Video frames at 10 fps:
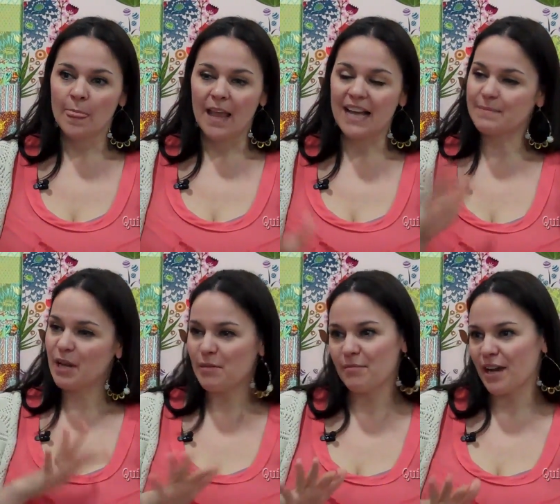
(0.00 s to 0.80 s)
has been
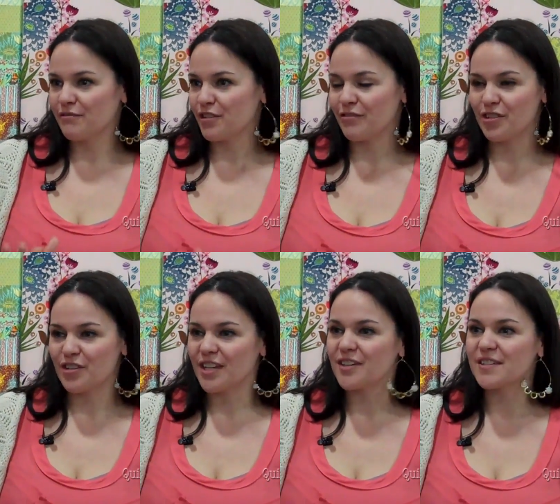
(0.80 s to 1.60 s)
on my mind for a few
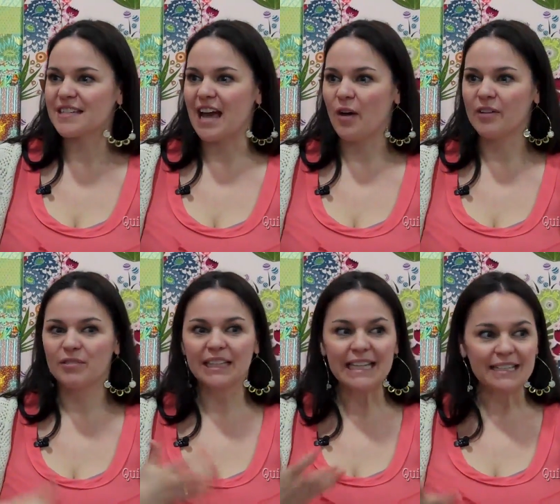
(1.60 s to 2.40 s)
years now, and
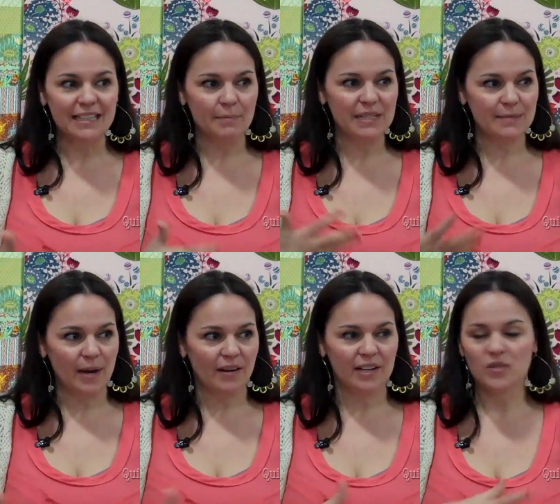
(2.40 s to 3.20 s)
really ended up
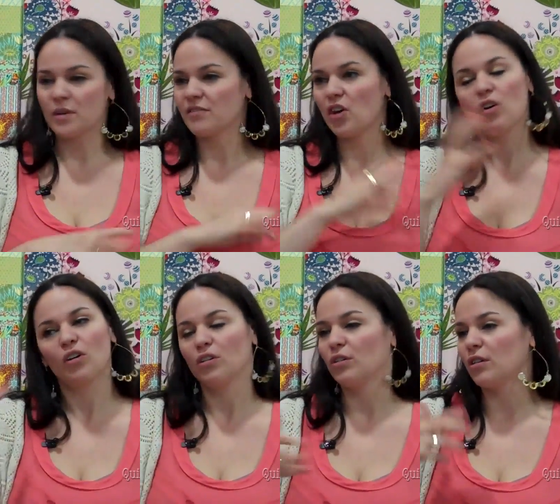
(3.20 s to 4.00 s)
inspiring sort of the
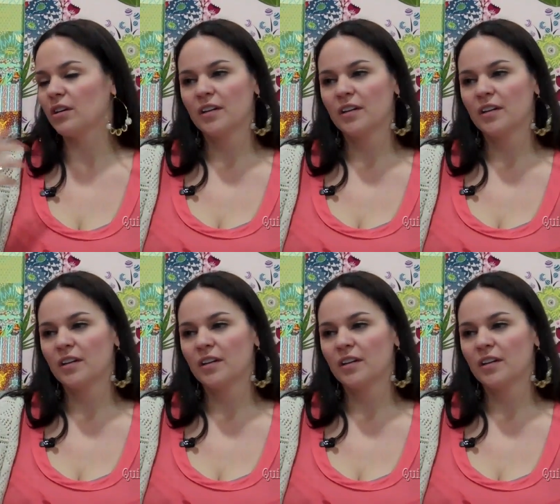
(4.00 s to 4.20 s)
whole